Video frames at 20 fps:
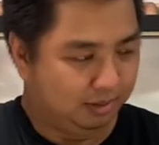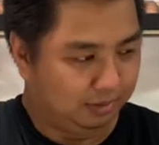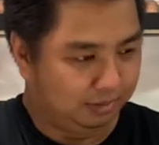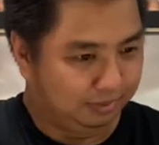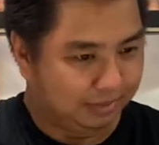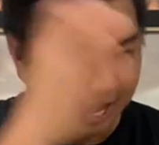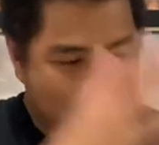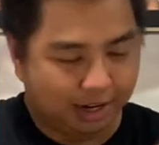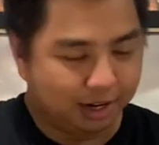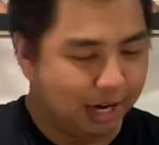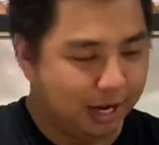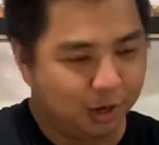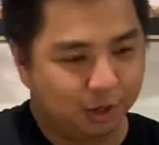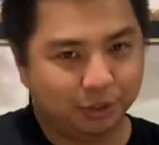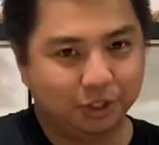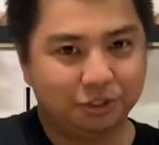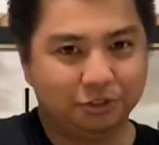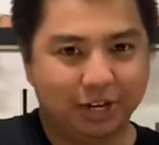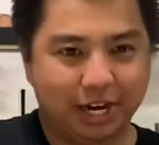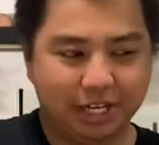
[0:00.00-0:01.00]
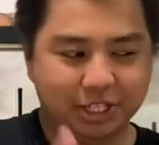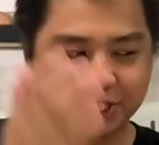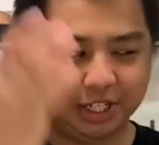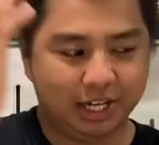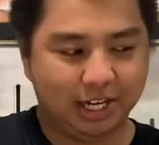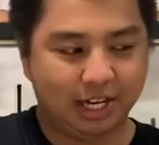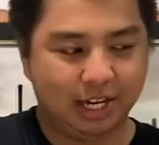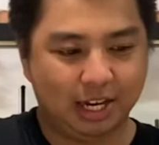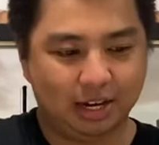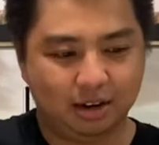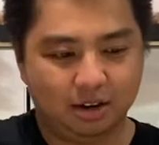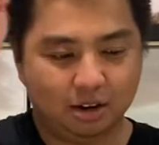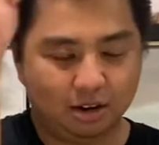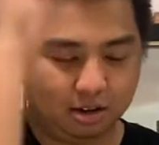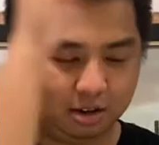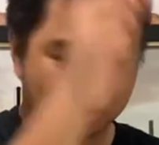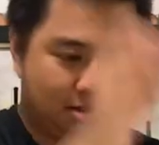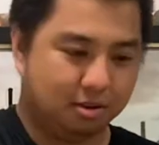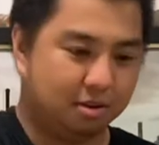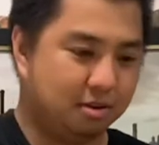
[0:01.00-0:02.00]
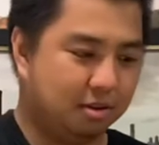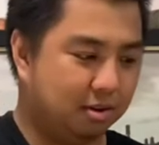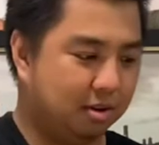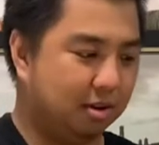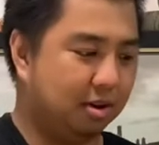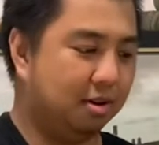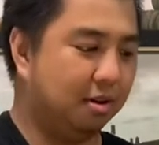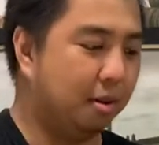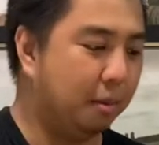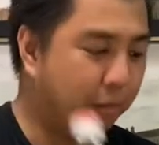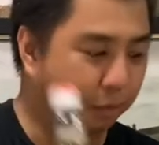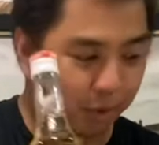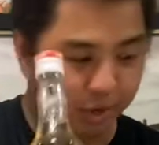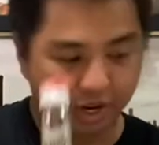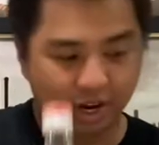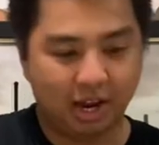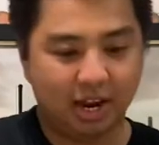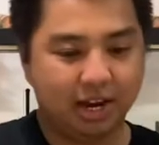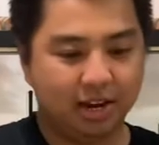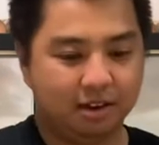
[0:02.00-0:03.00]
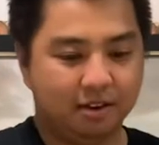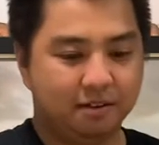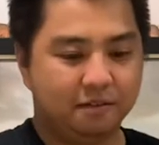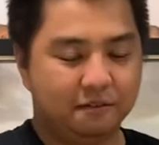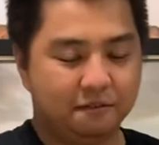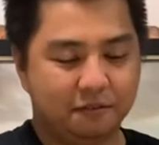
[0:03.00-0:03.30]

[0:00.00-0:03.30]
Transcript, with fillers: Tanqueray London Dry Gin, Monin